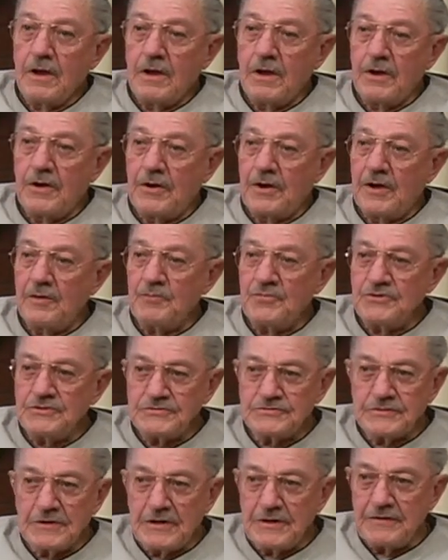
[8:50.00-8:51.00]
And I'm
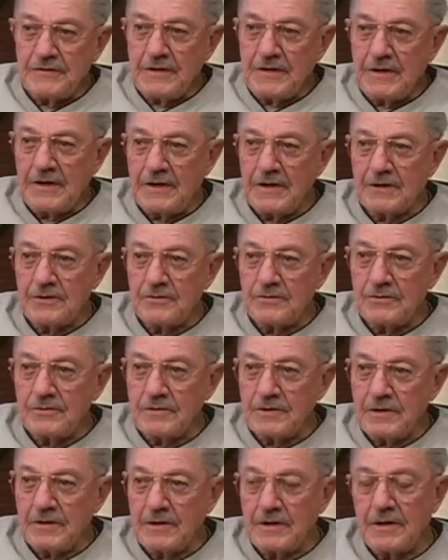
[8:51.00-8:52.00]
inside the
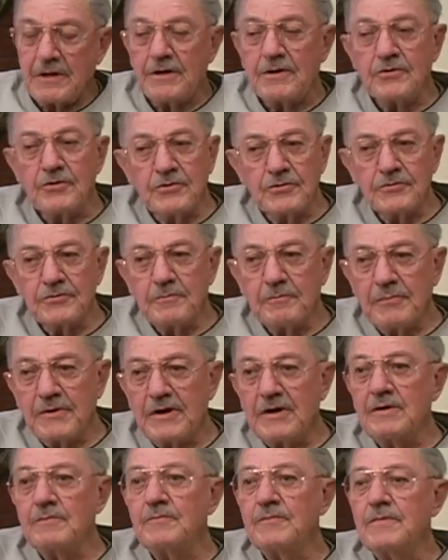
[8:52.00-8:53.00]
hangar, and I heard the
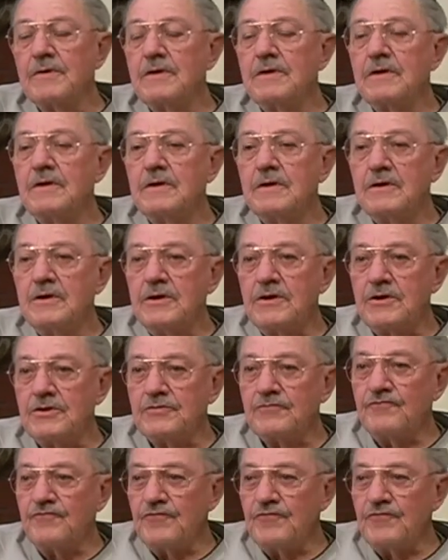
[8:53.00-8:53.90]
bomb hit